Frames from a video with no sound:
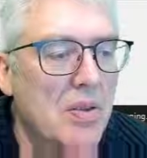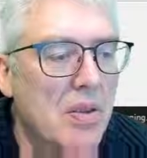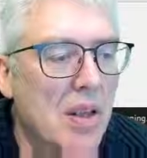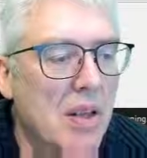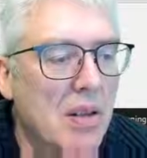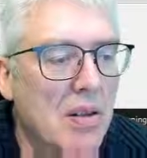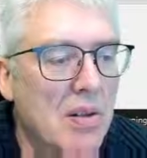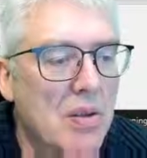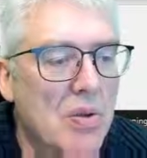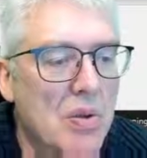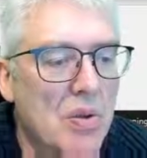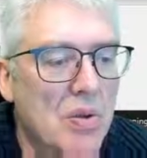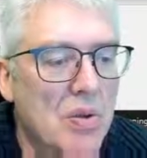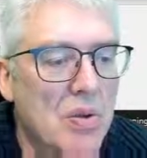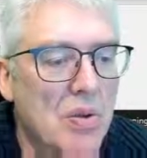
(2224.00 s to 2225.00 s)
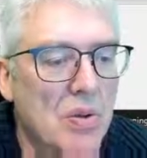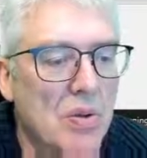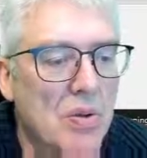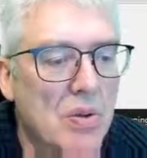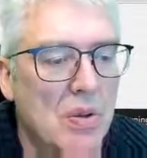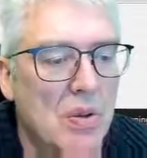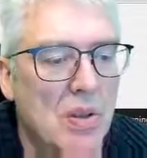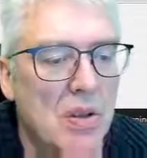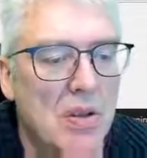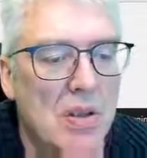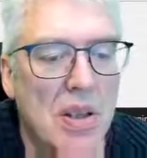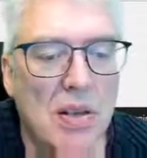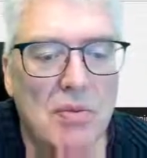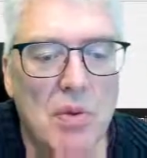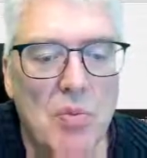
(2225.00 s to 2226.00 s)
So I can use also,
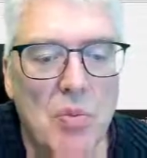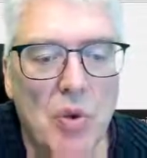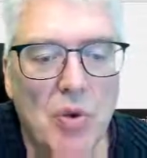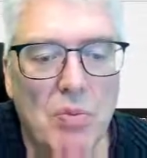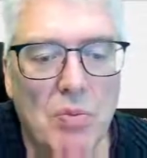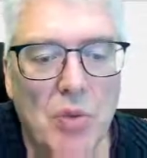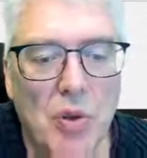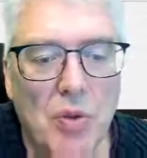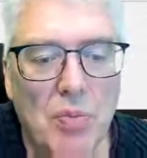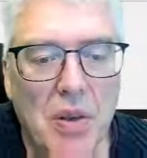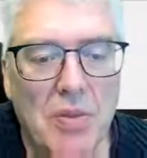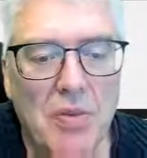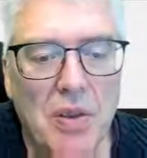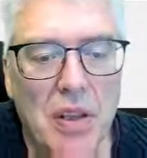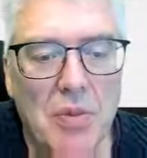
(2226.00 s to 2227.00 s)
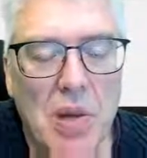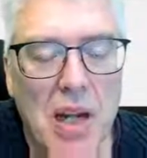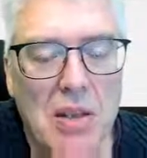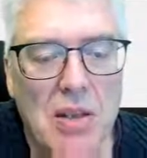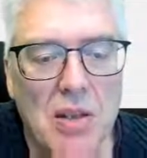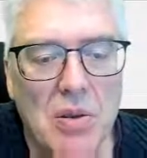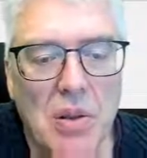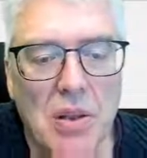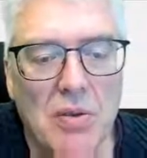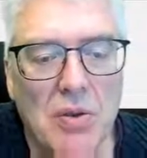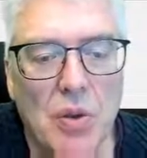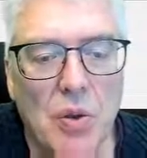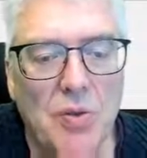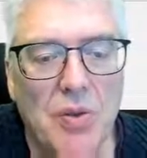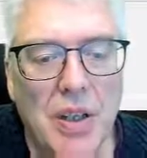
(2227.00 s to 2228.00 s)
say, remove both my feedbacks. Now I have
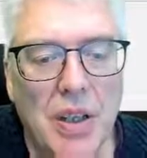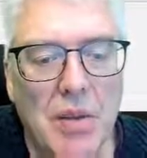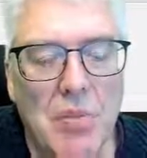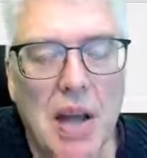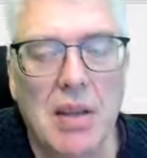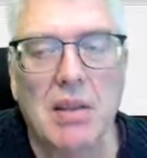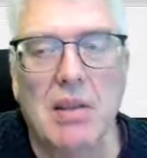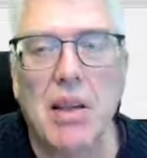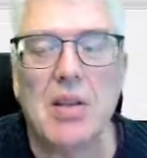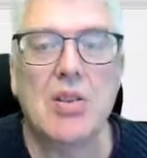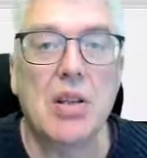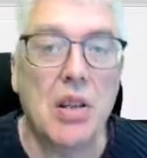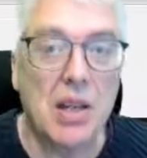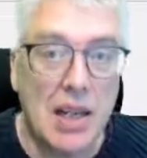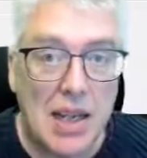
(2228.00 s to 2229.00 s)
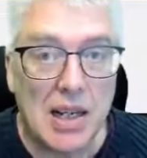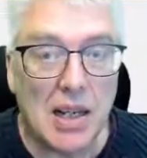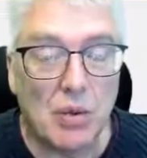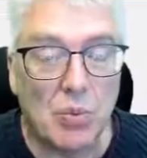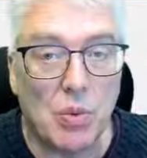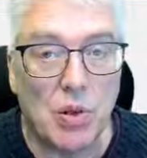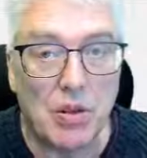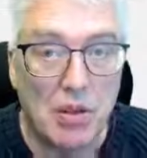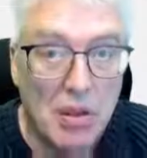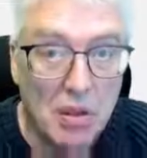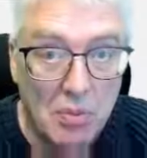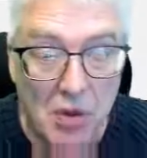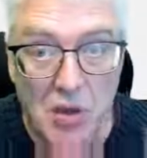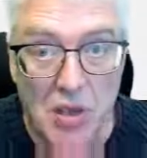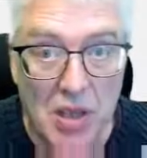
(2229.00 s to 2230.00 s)
no feedback. That's a legal one,
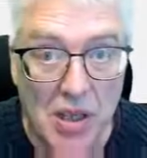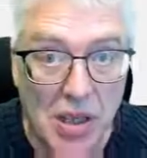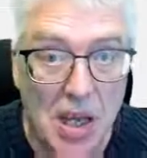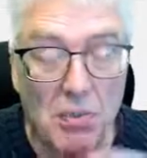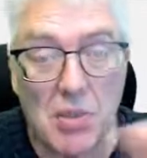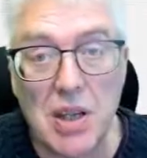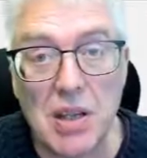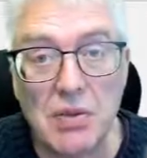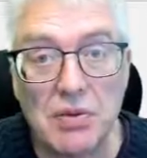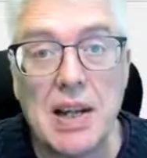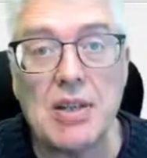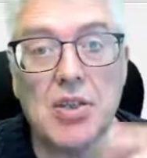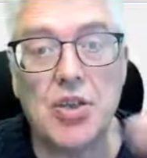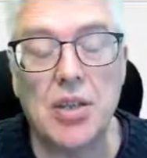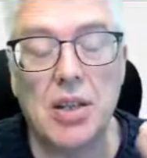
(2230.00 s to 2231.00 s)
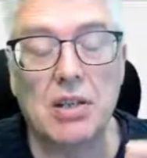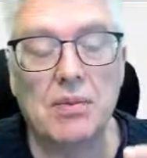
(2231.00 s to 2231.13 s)
because it can be in transit.